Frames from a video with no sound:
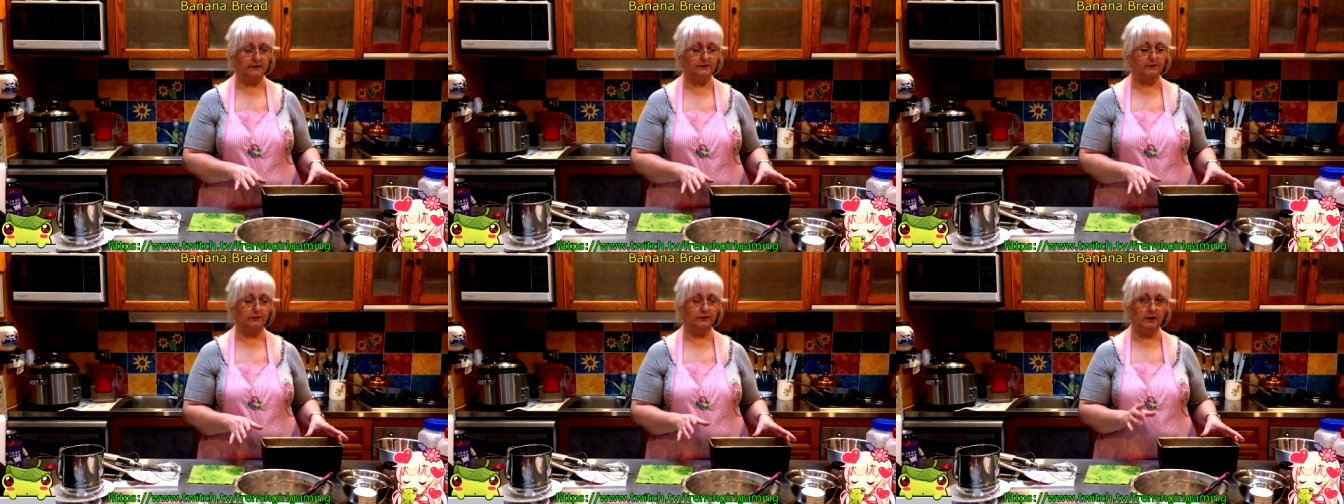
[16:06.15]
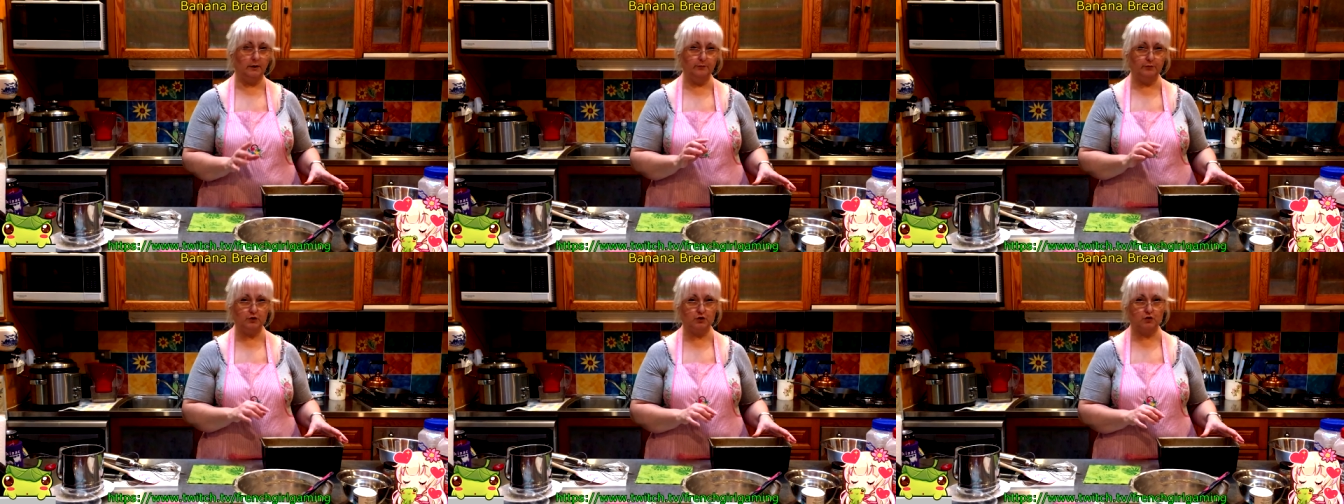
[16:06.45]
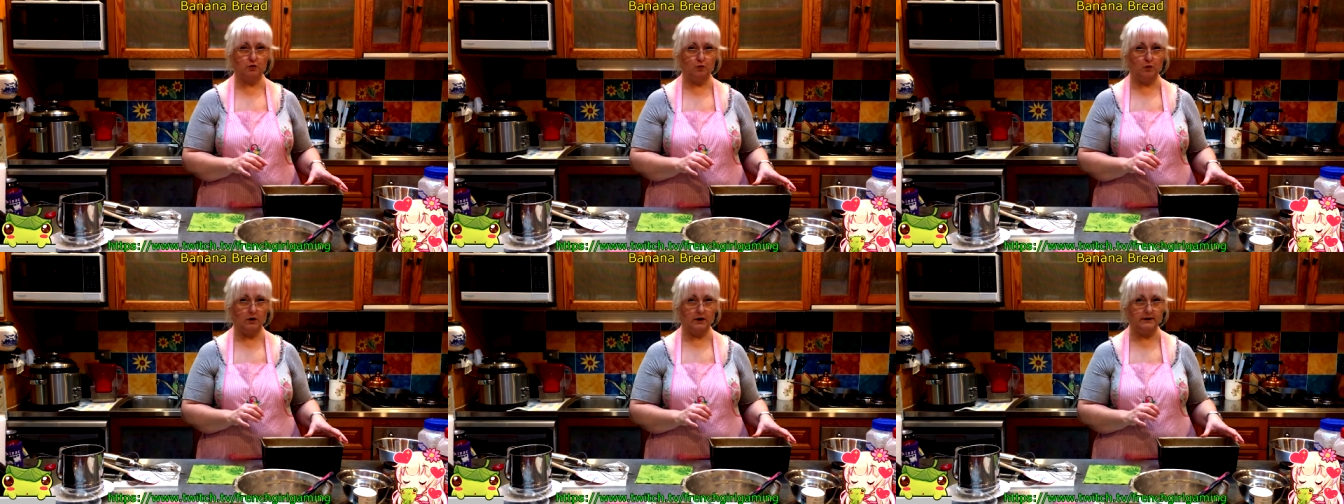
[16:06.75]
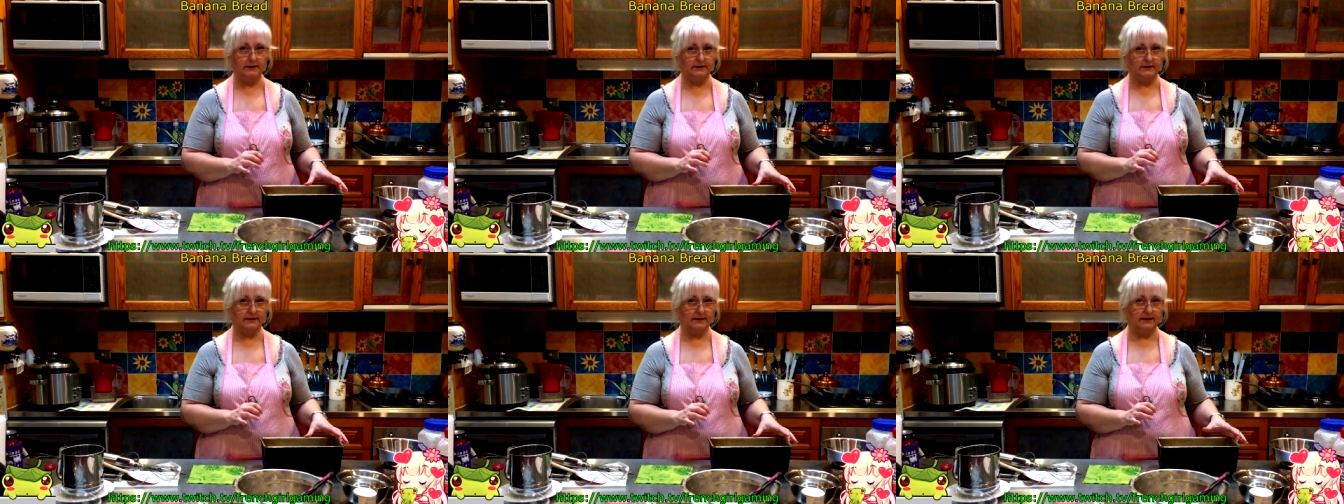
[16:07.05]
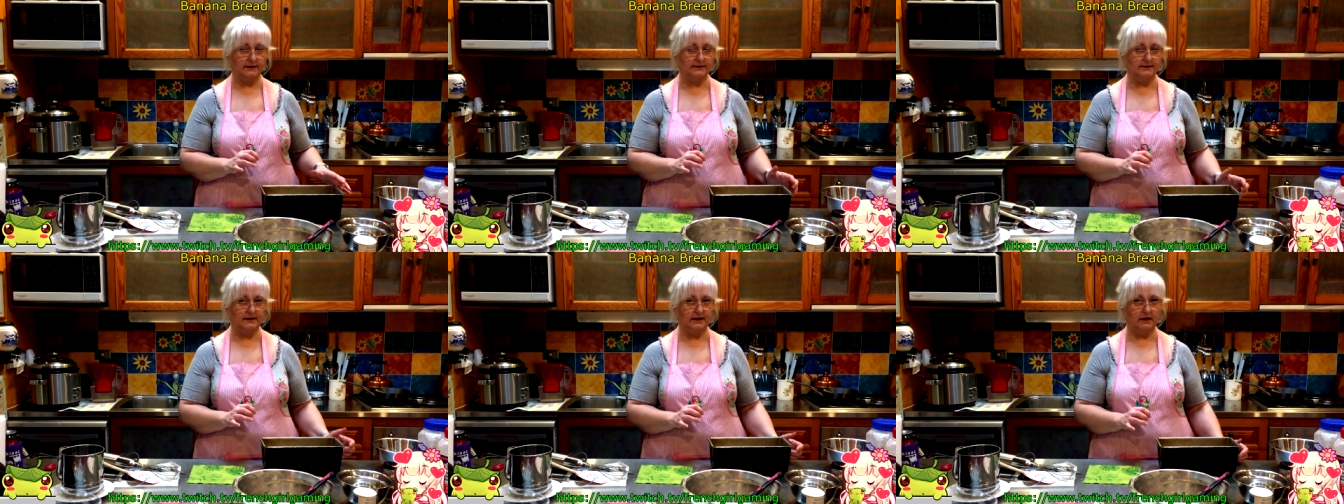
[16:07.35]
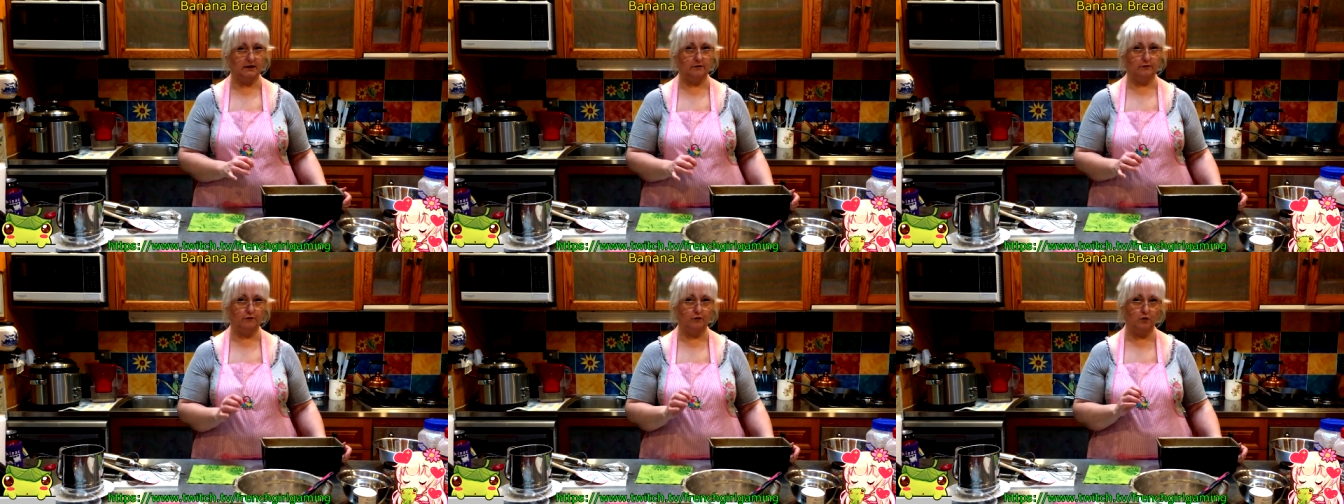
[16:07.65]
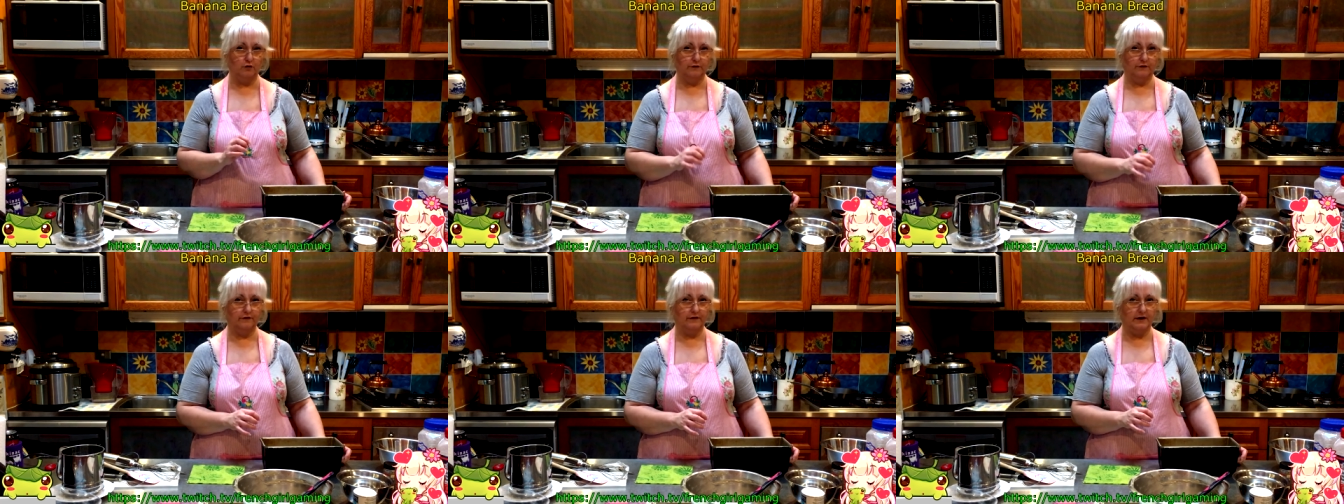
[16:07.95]
So temperature wise, like I said,
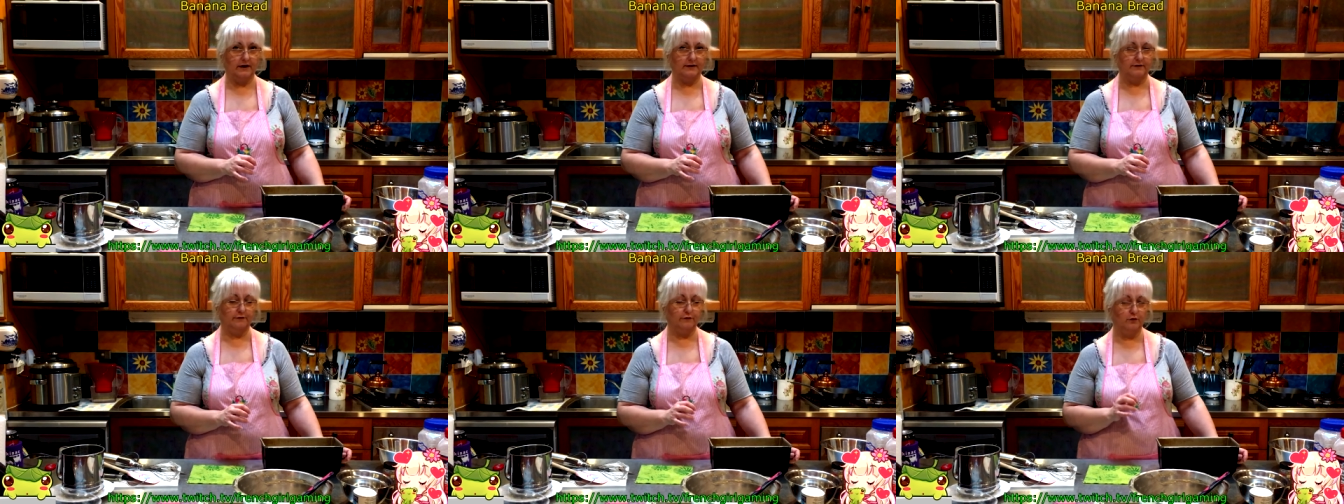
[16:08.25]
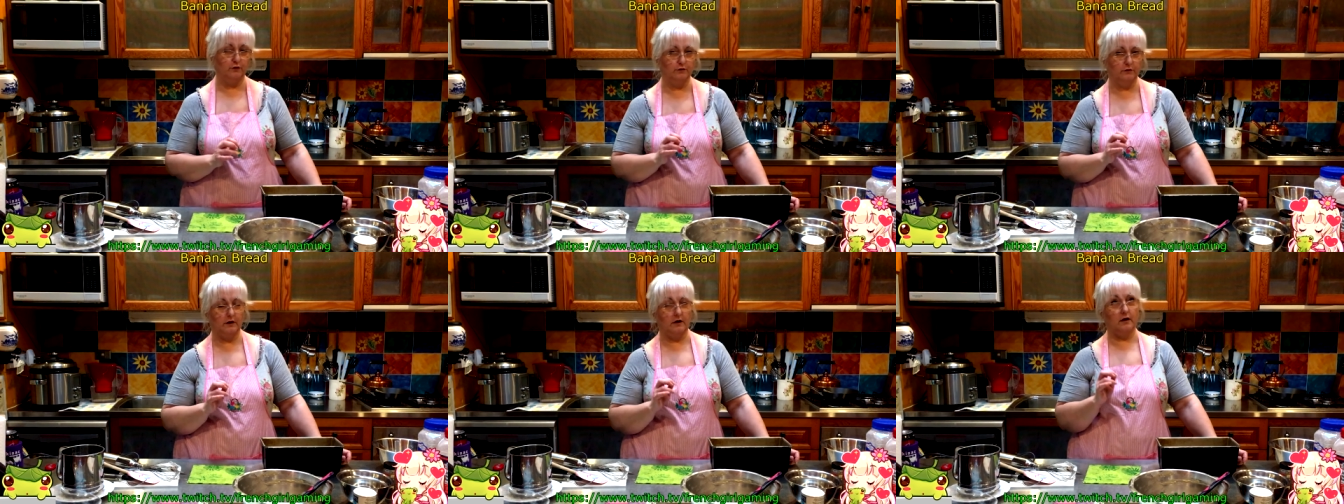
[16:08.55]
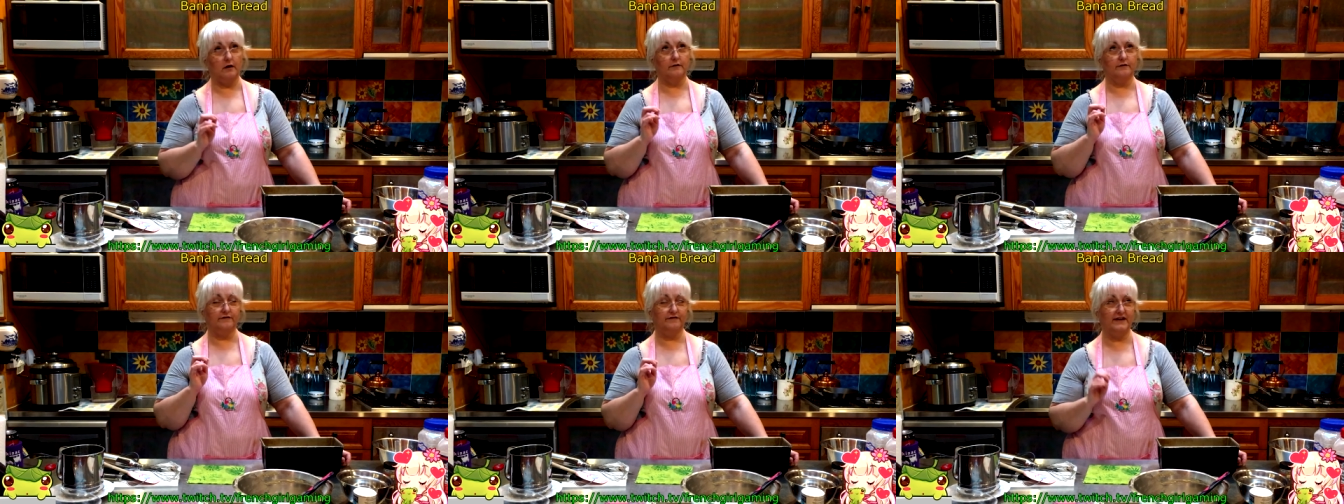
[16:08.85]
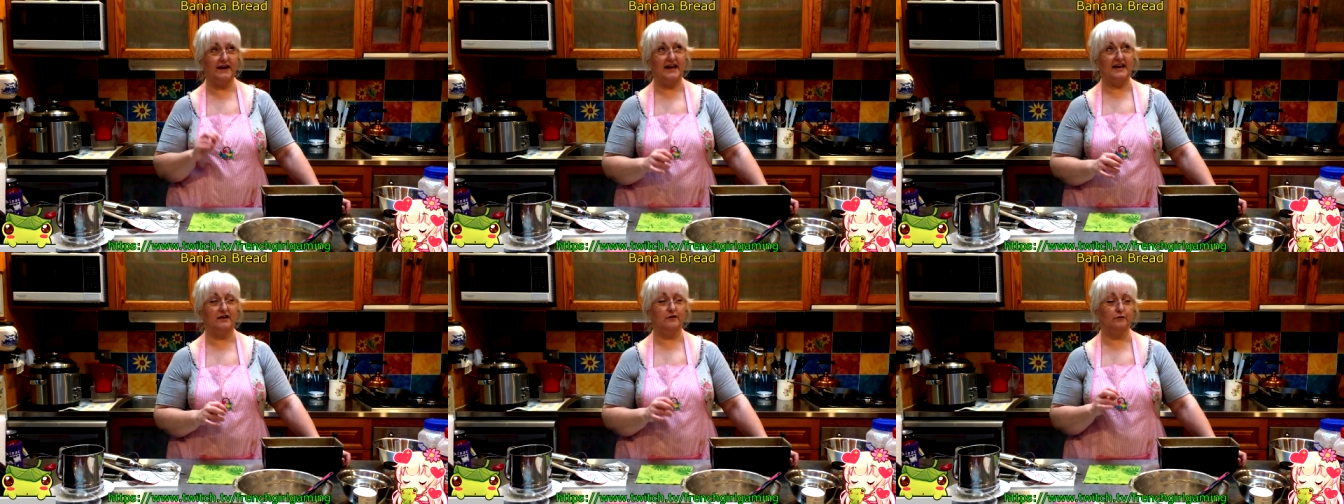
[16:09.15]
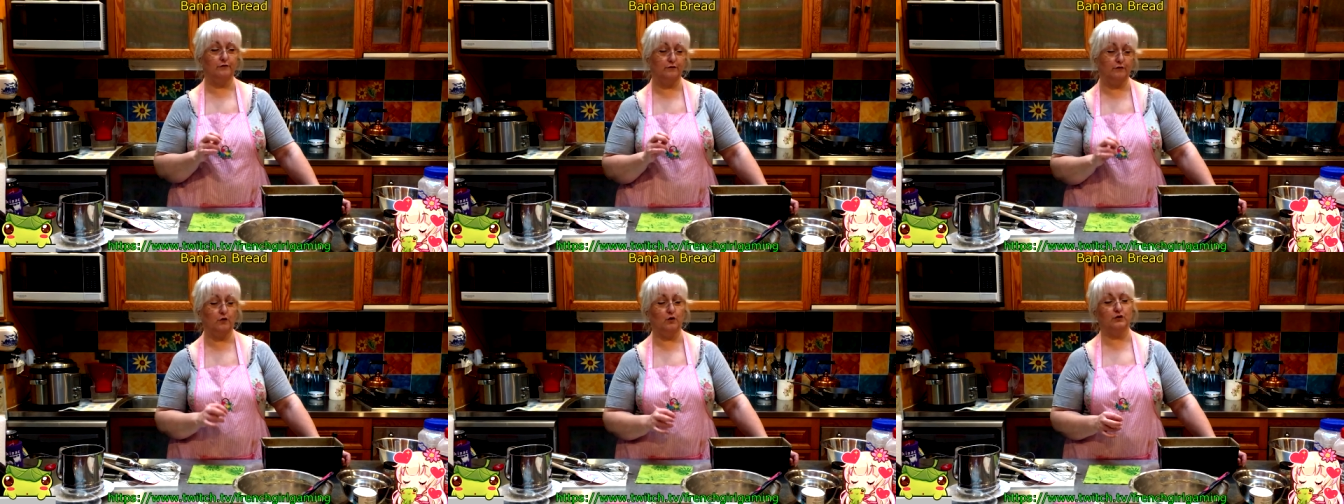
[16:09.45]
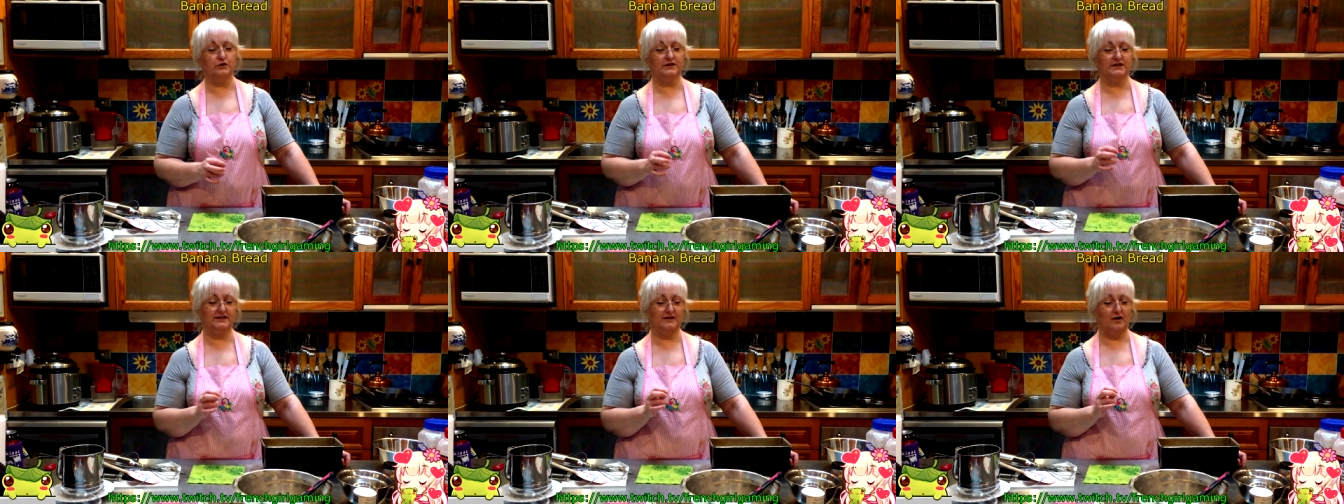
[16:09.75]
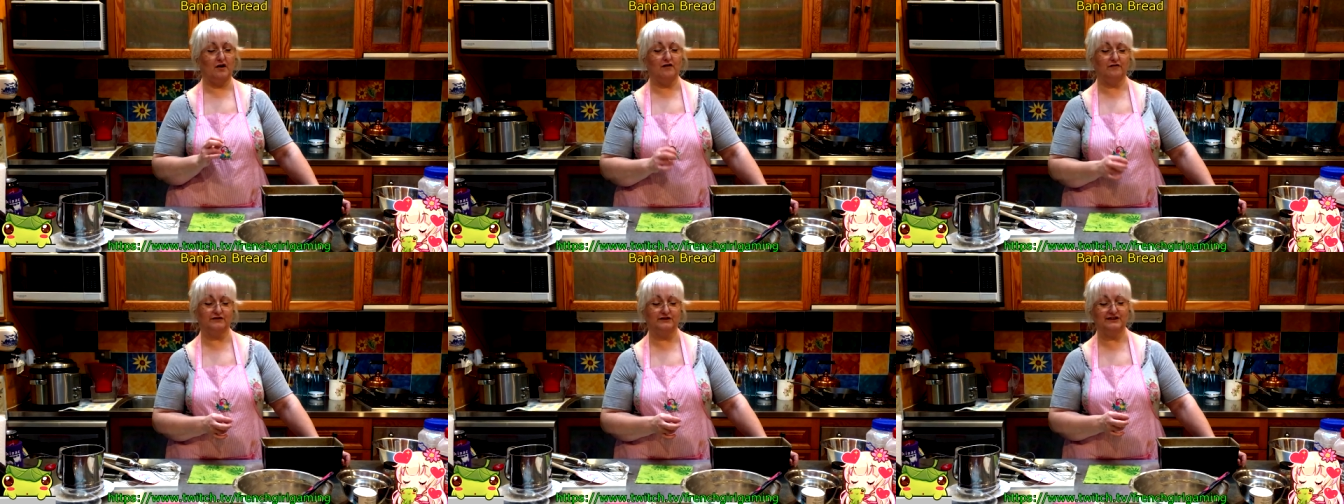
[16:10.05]
fan forced
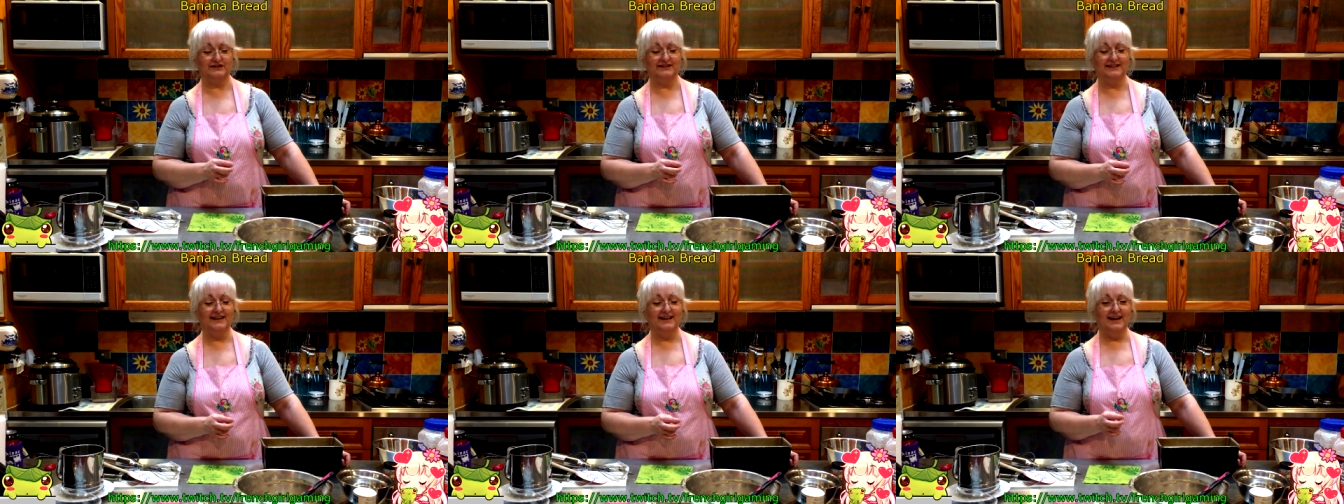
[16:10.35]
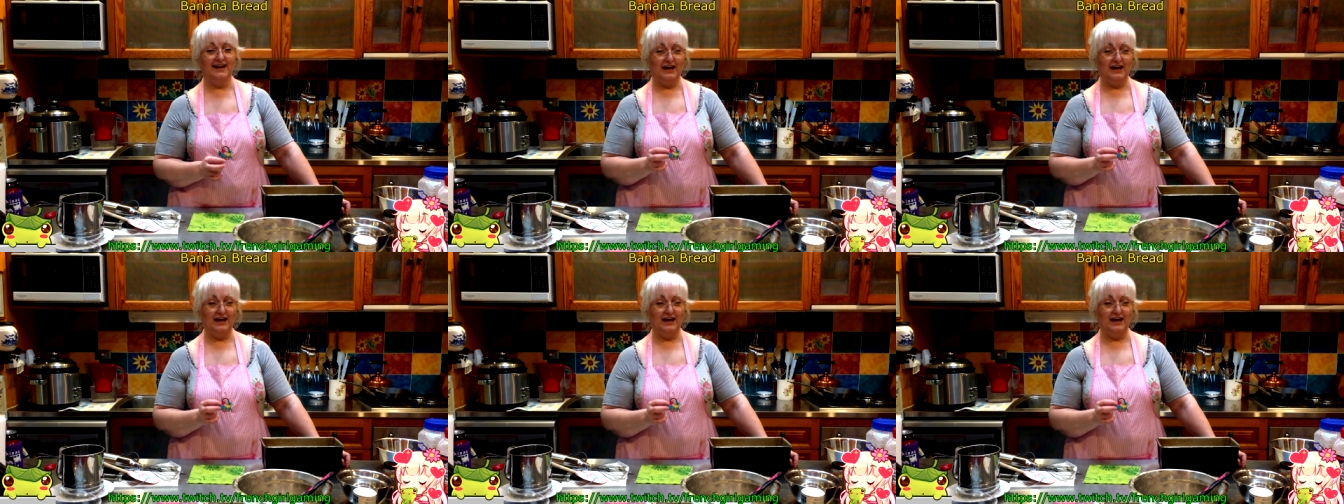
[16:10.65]
oven,